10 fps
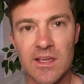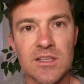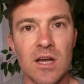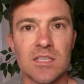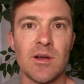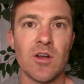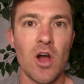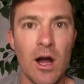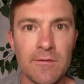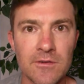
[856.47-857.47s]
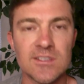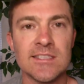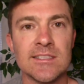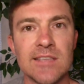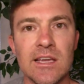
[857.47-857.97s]
He talks about offers
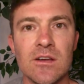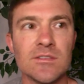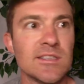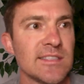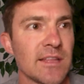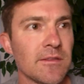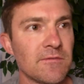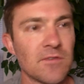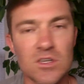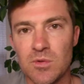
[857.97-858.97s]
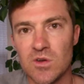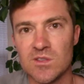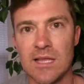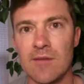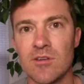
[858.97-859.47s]
and sales, and he's not the first
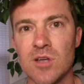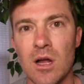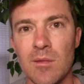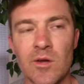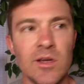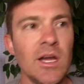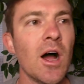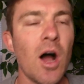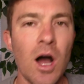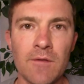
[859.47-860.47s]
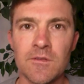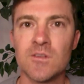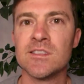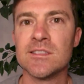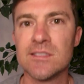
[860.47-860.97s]
person to ever talk about
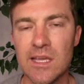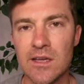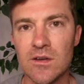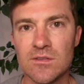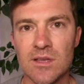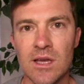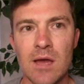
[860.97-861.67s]
offers and sales,